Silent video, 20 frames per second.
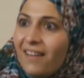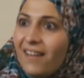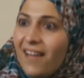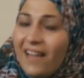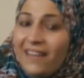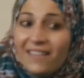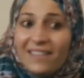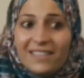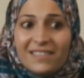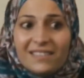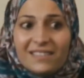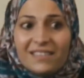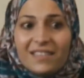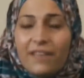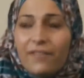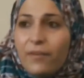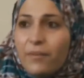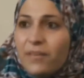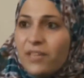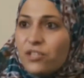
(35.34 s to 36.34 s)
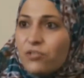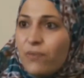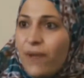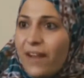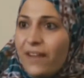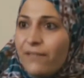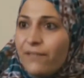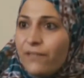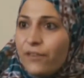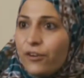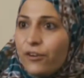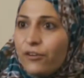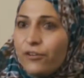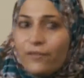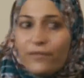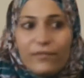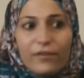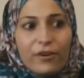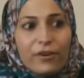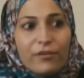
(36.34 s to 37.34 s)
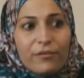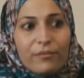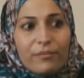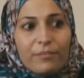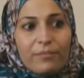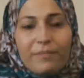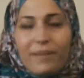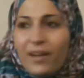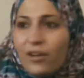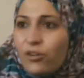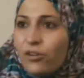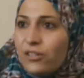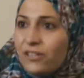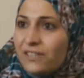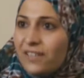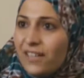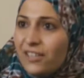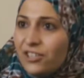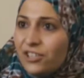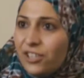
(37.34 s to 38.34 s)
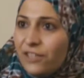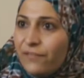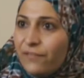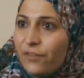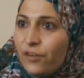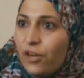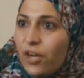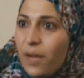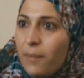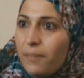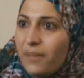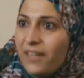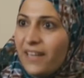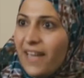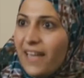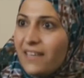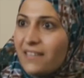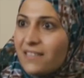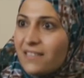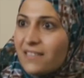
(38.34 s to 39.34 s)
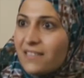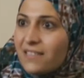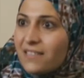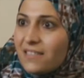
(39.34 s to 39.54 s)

At least give him his right for, for medical attention for a couple of days.